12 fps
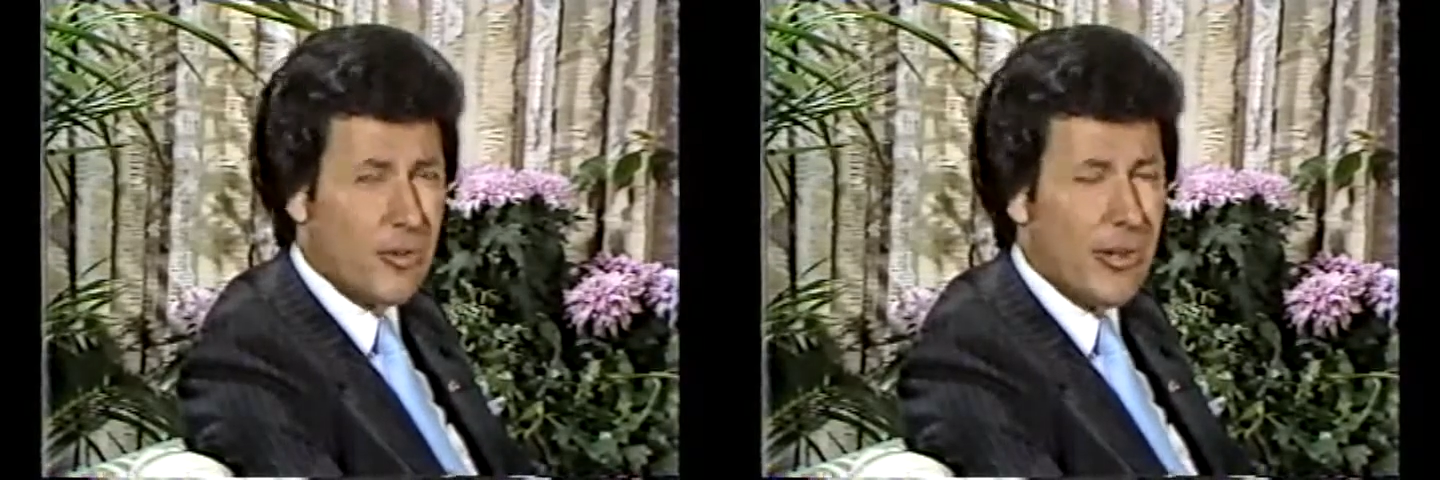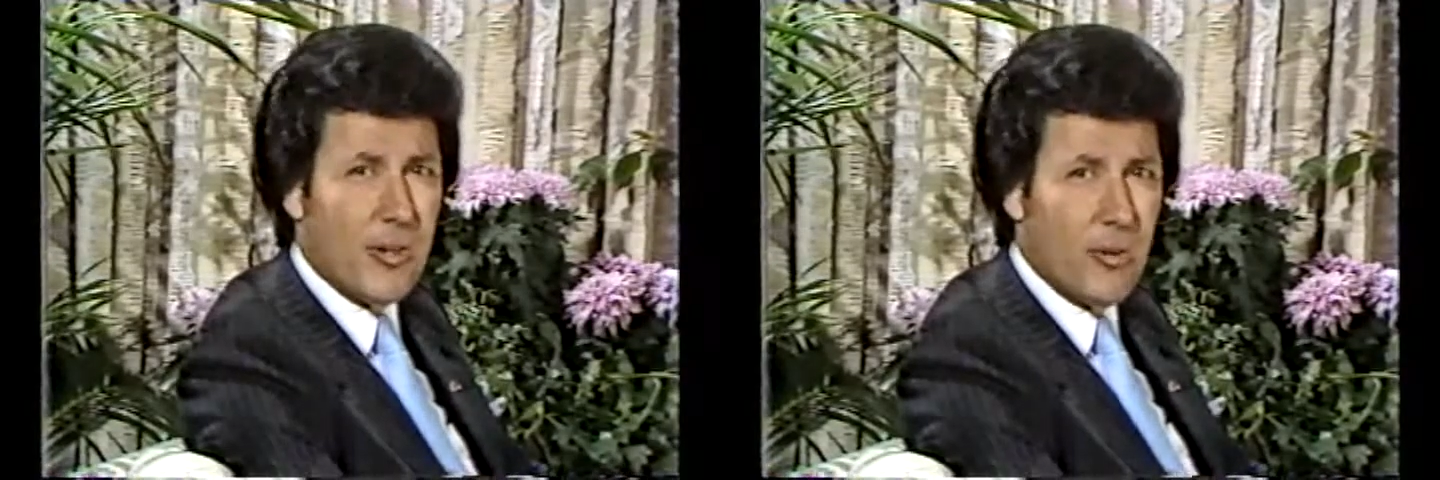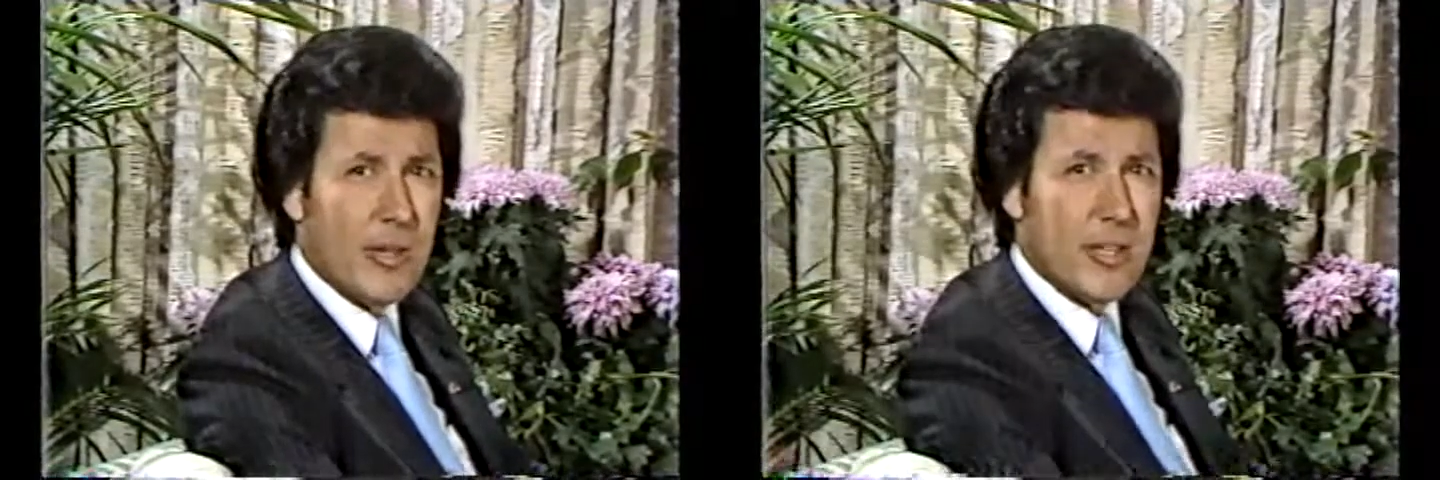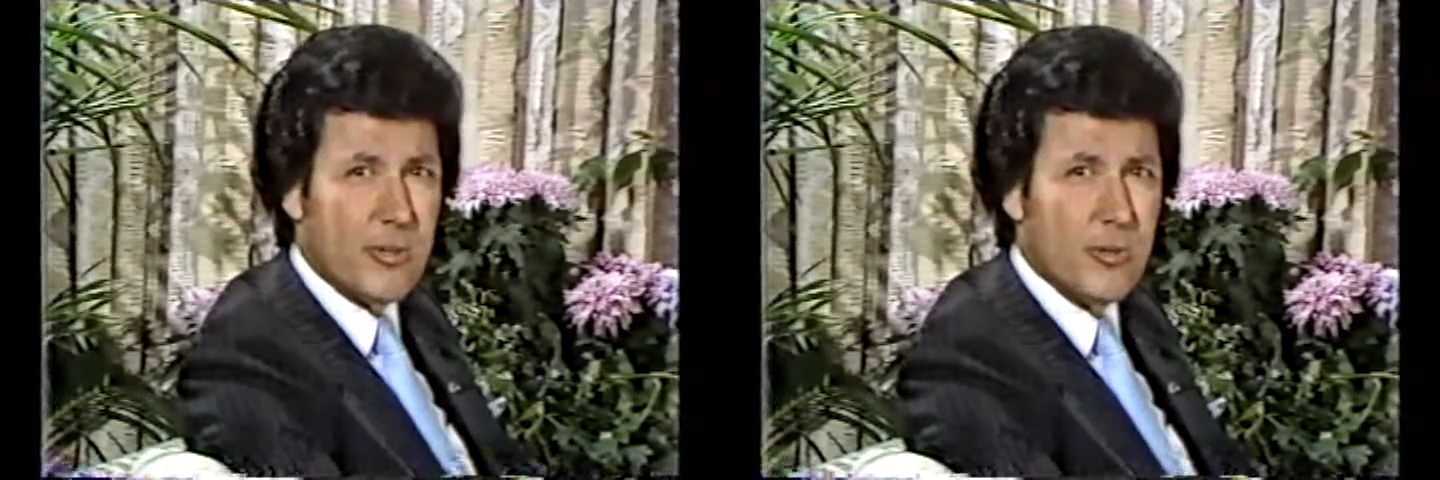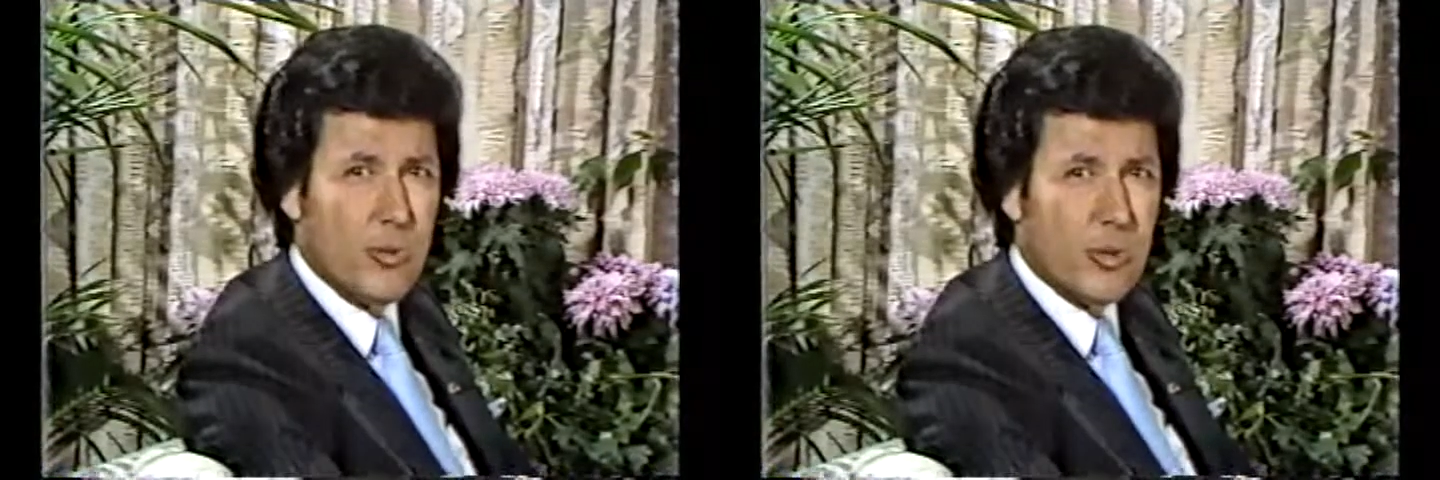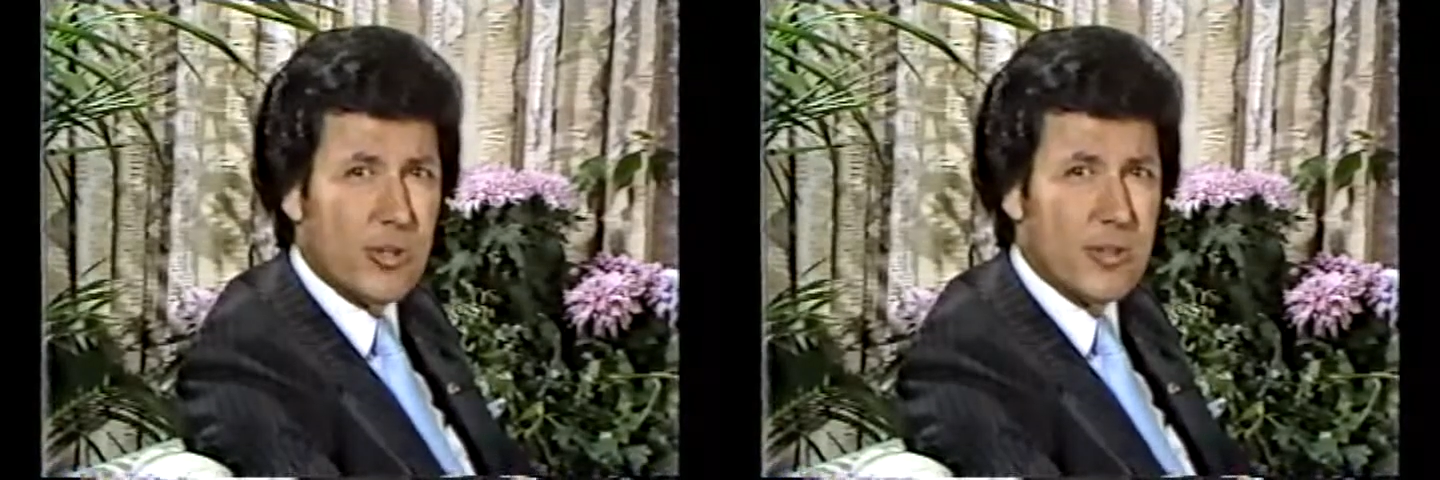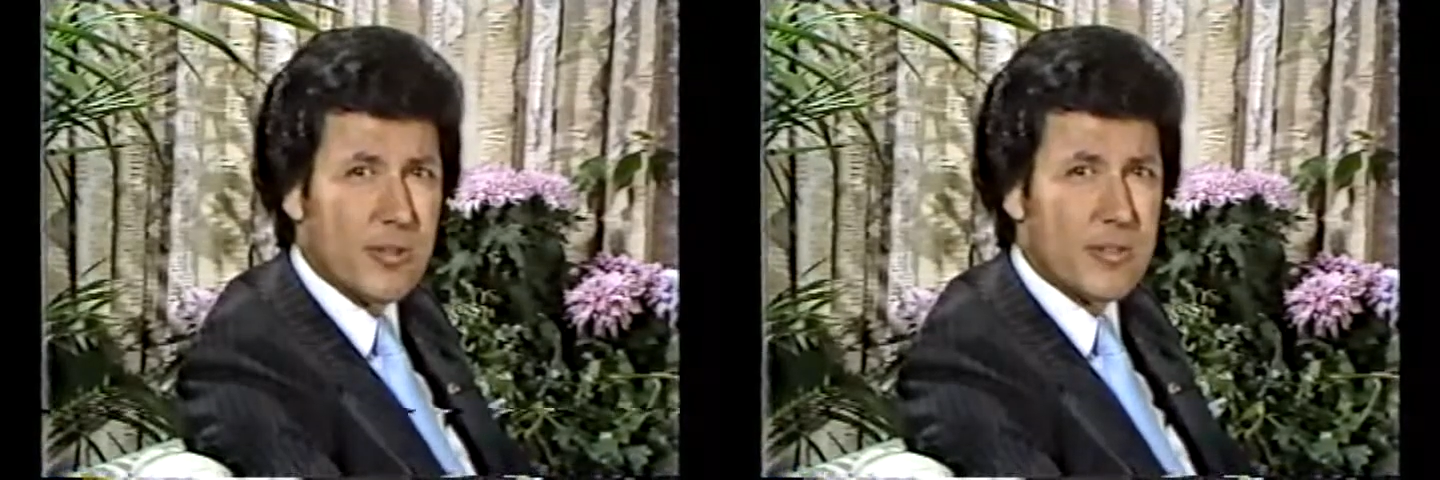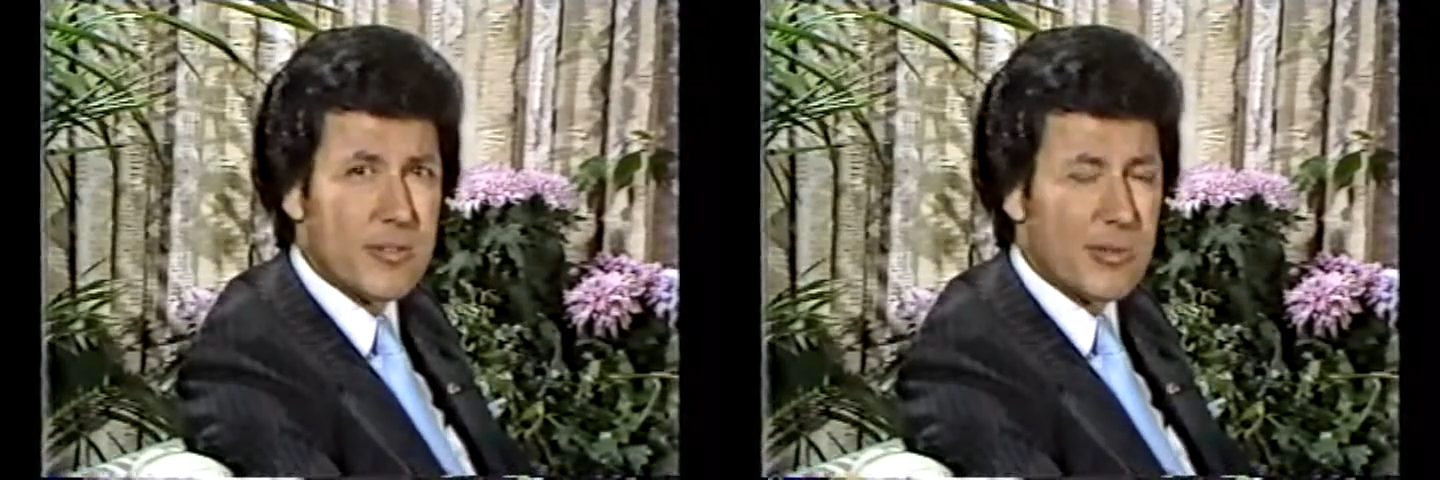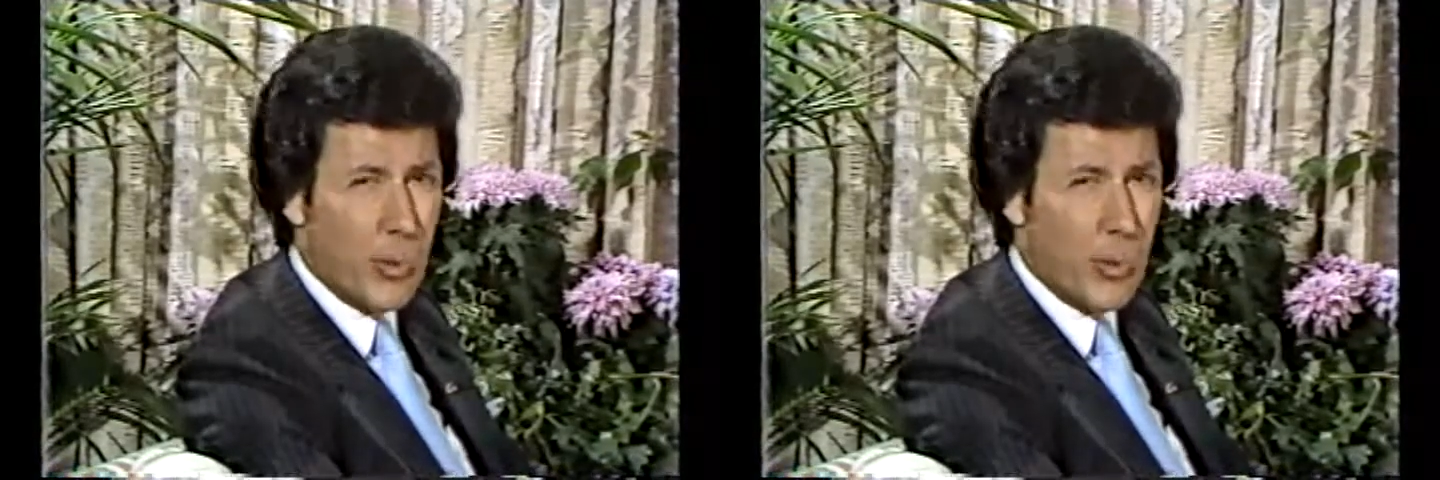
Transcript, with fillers: knowing only two words,